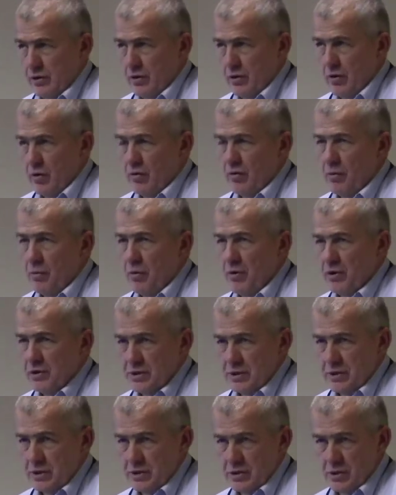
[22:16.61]
you know, the
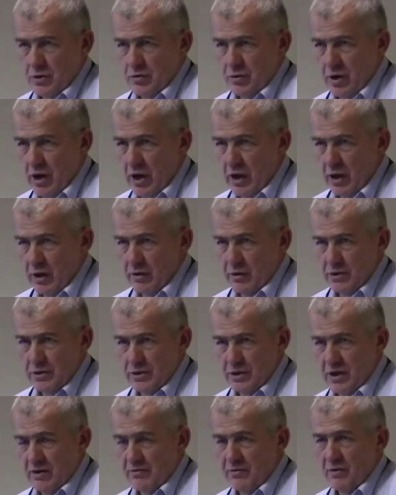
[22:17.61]
person that's creating the
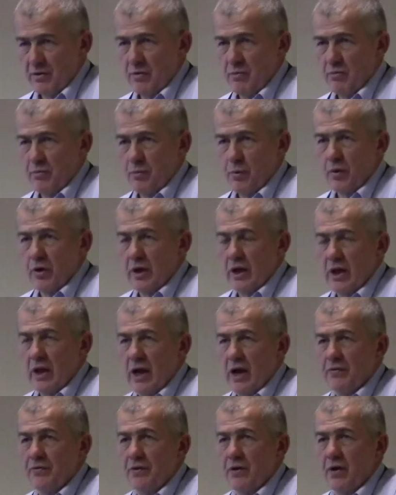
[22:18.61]
stuff and putting
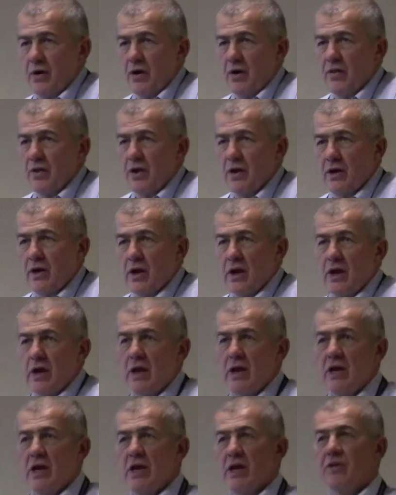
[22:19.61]
it out there and then
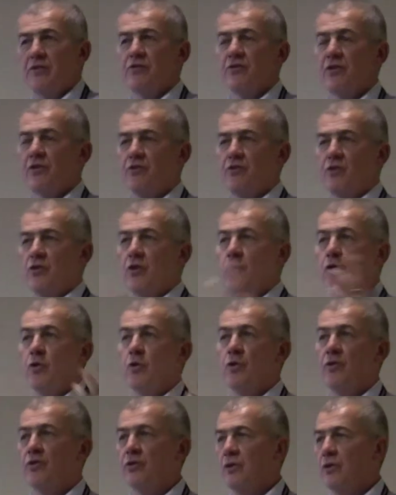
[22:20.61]
it's just
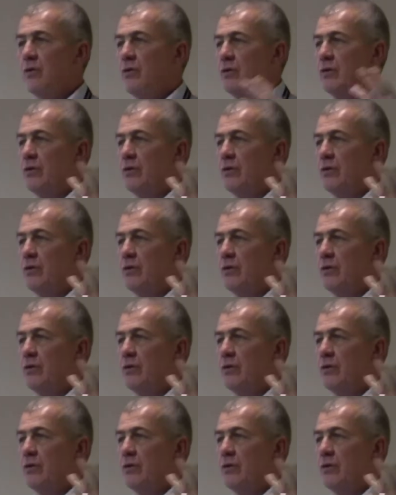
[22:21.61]
used